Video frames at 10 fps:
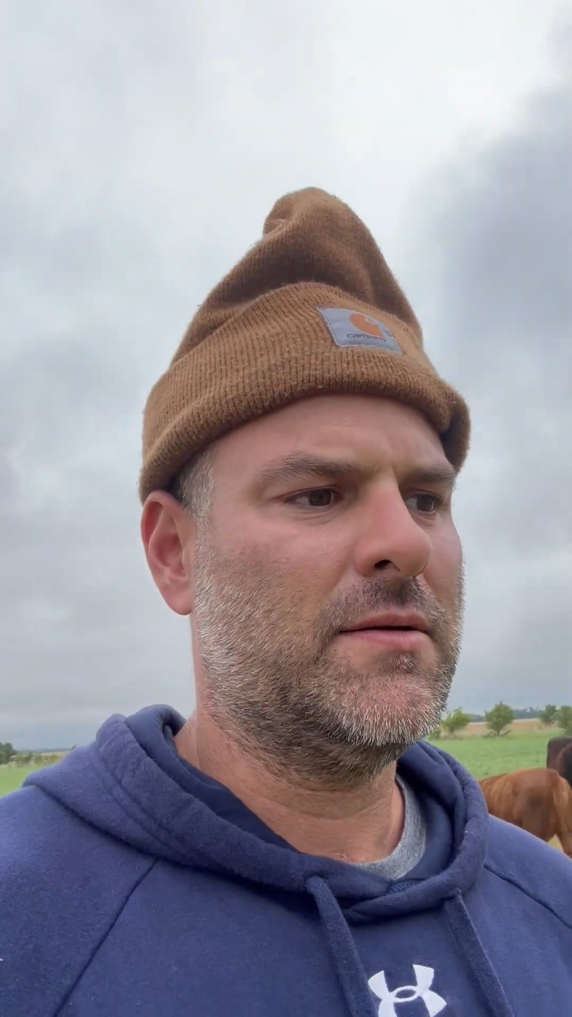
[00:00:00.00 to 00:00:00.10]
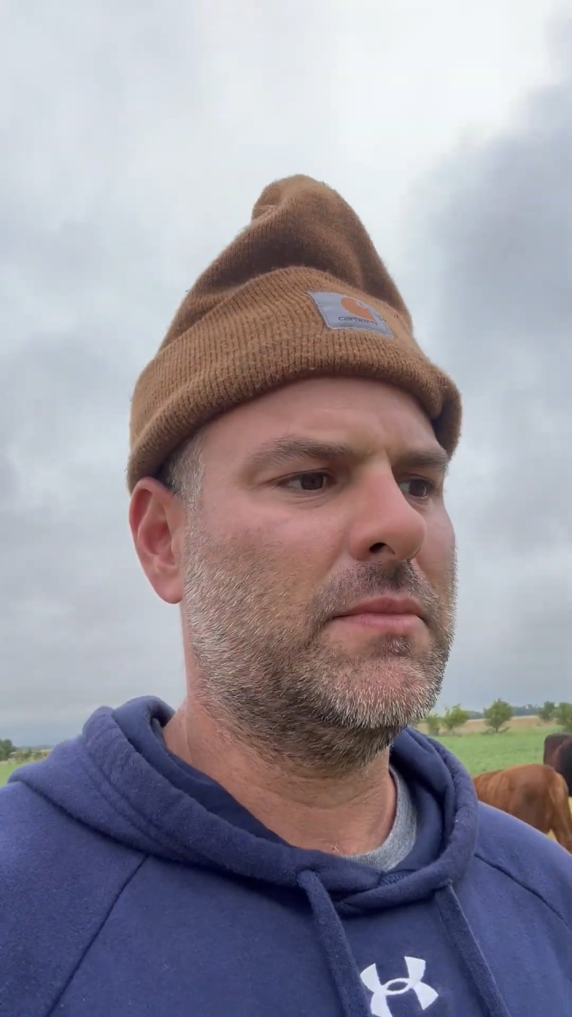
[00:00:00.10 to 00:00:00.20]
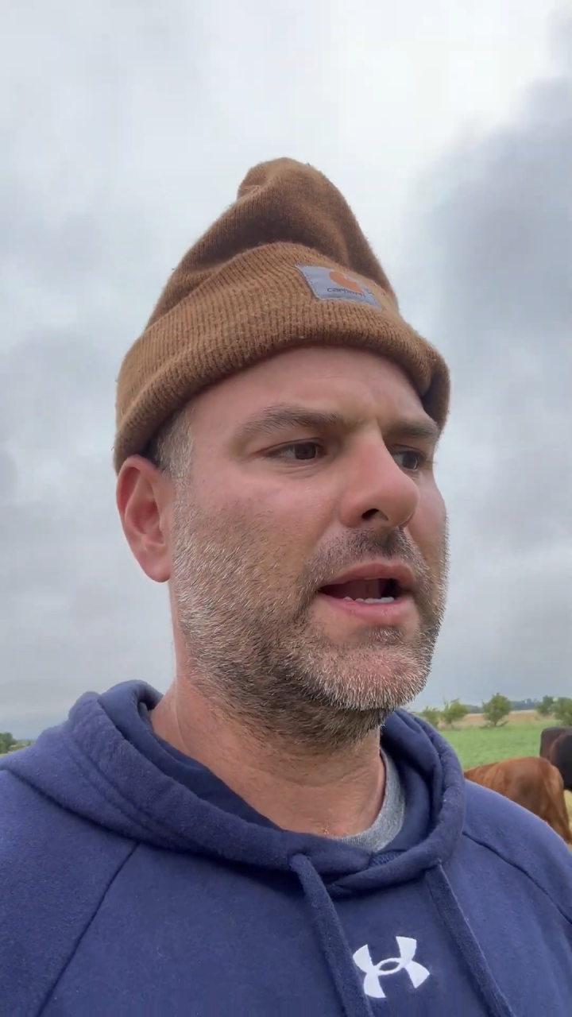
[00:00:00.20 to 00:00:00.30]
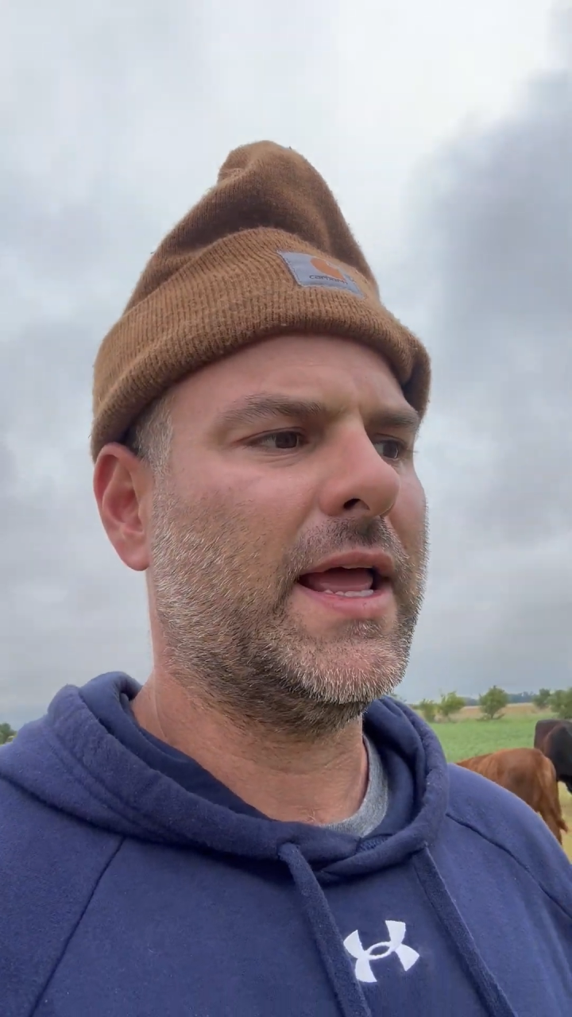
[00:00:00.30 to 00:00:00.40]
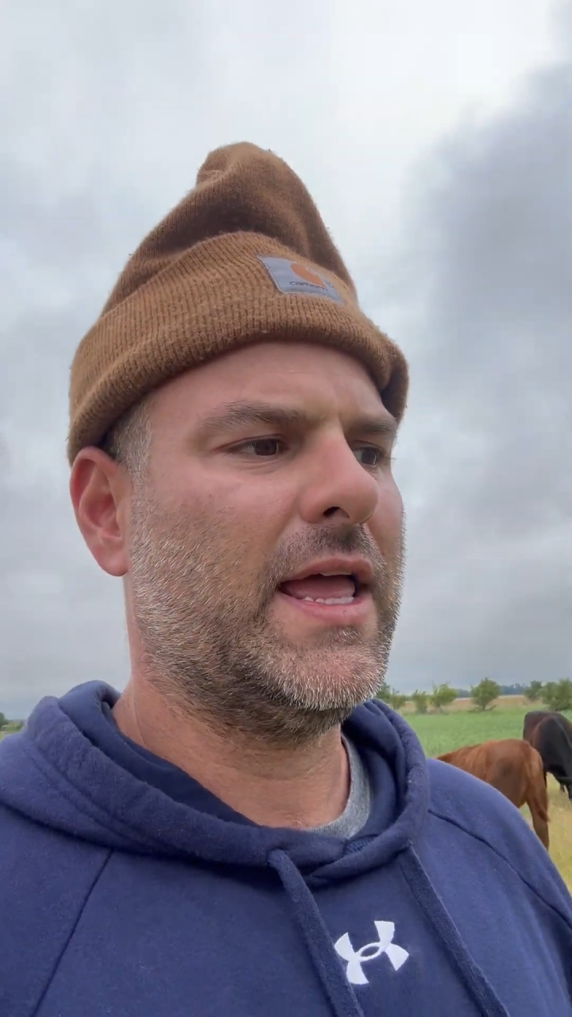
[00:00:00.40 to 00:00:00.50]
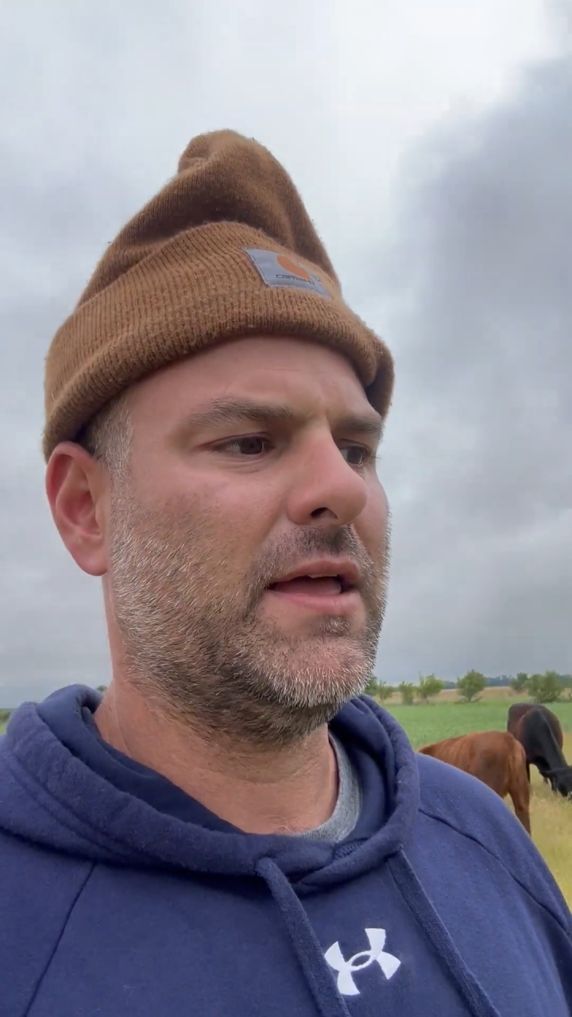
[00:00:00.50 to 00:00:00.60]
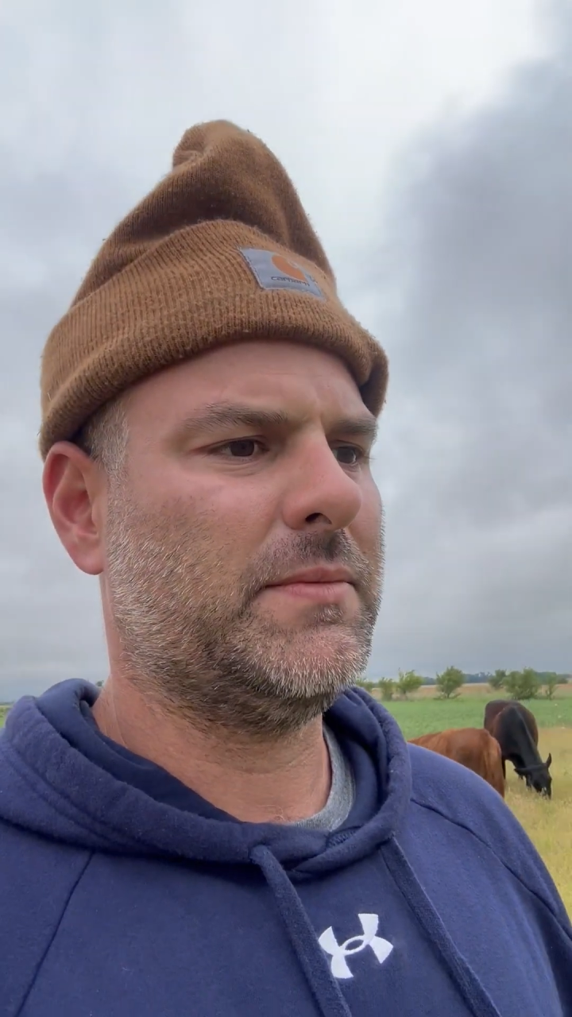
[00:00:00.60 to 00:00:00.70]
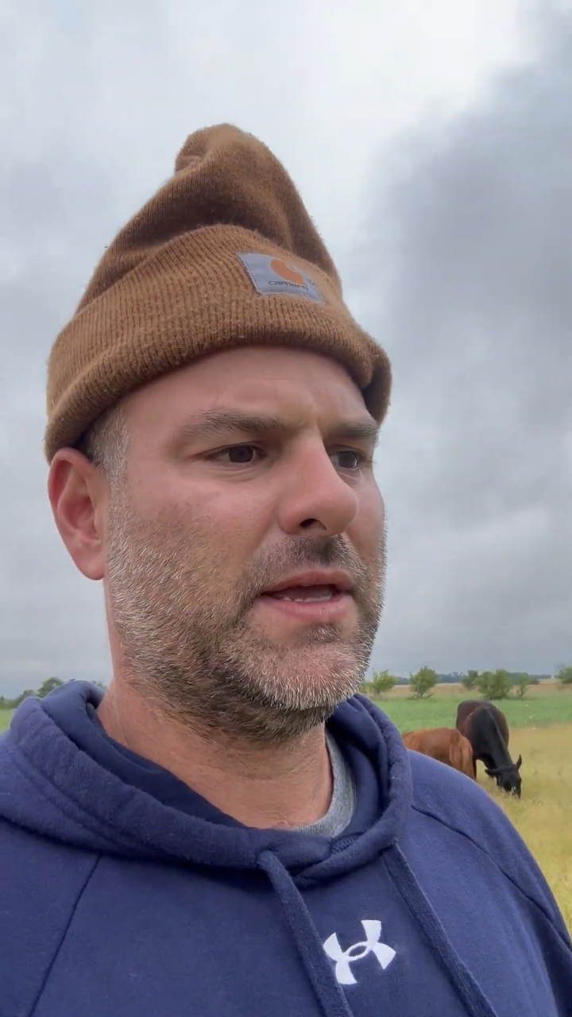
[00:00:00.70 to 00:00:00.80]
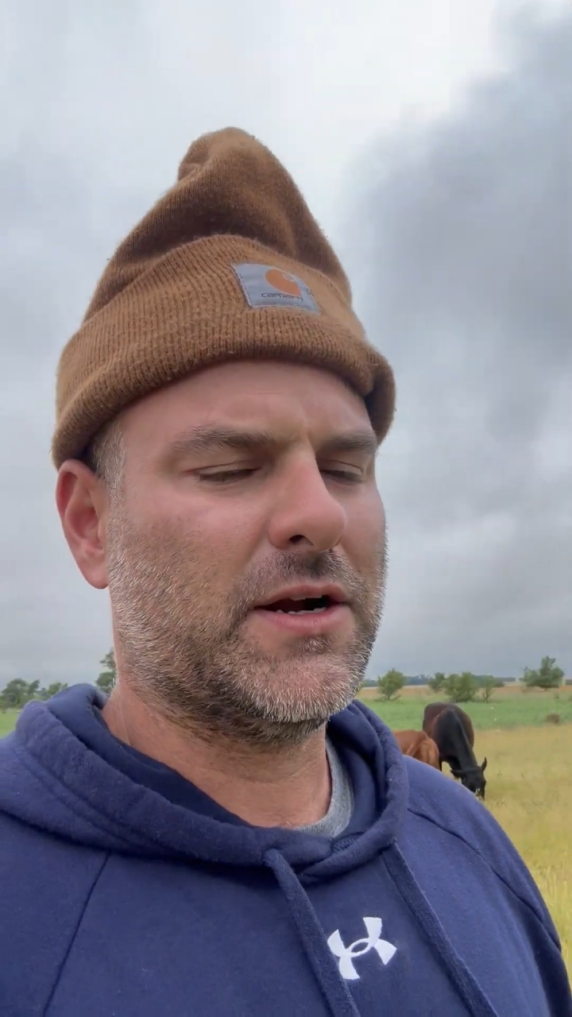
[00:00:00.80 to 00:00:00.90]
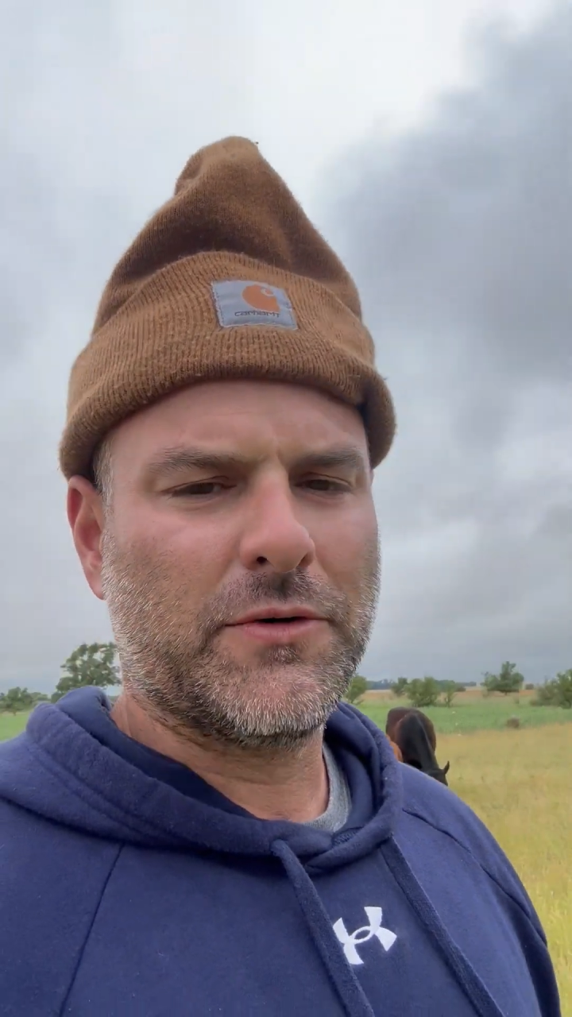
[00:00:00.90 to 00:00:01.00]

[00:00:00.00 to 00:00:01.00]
but it hit me in a